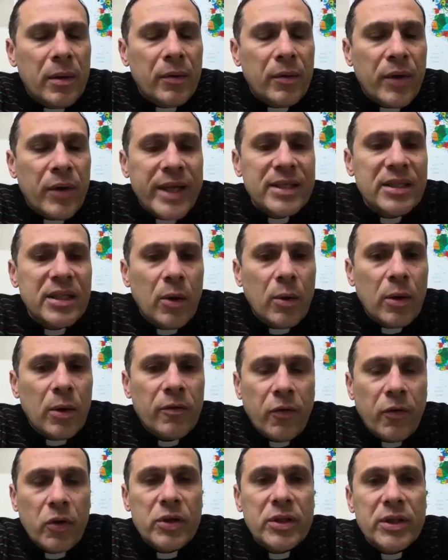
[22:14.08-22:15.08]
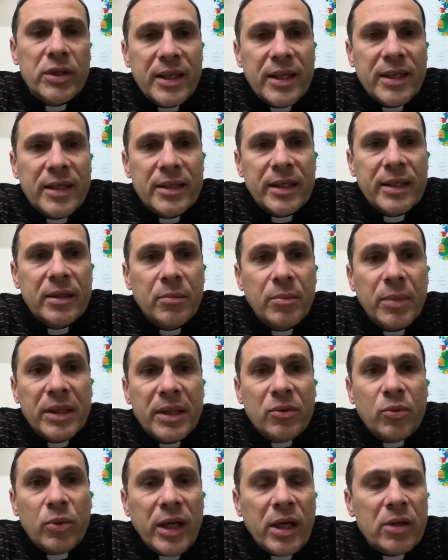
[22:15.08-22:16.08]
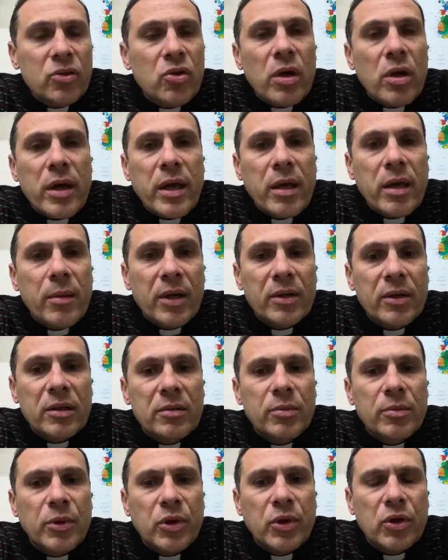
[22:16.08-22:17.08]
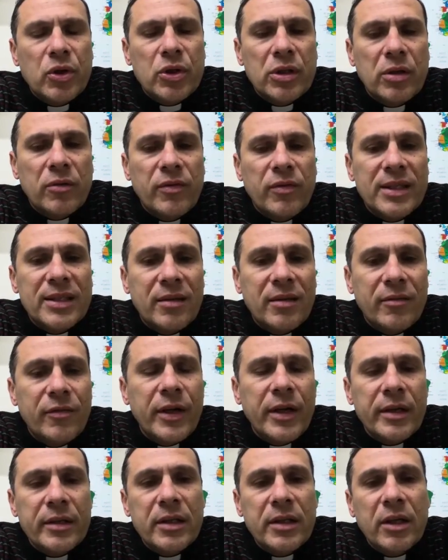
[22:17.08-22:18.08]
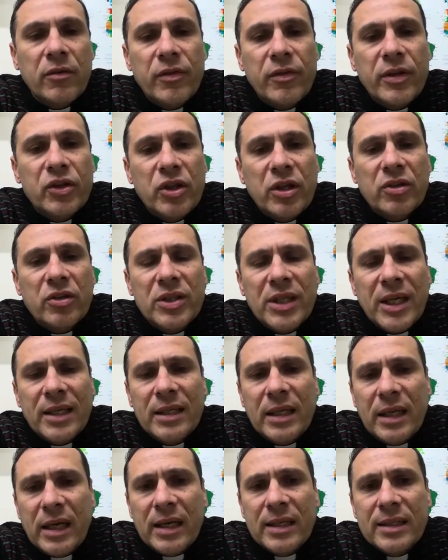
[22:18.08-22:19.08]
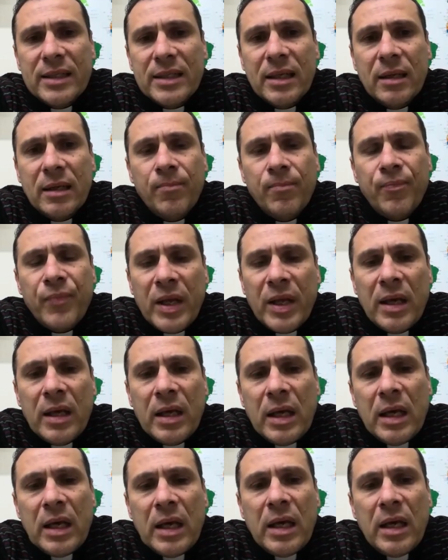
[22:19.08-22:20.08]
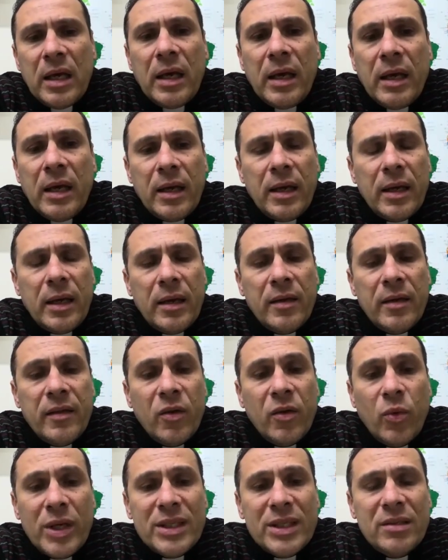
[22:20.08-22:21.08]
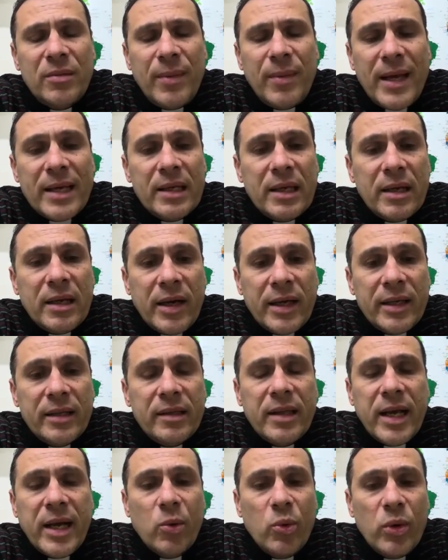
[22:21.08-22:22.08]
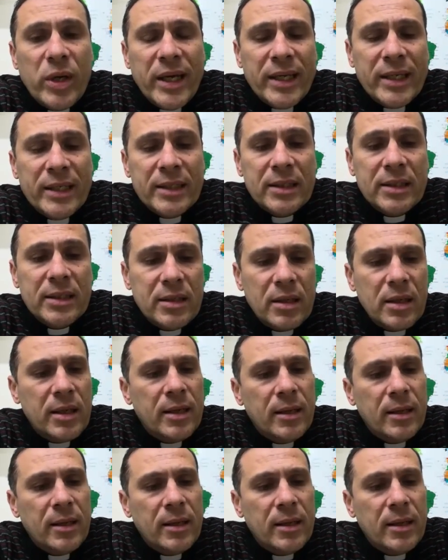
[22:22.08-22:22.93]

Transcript: raised our voices. But we're not talking about it because of the severity of the genocide in Gaza. The West Bank right now is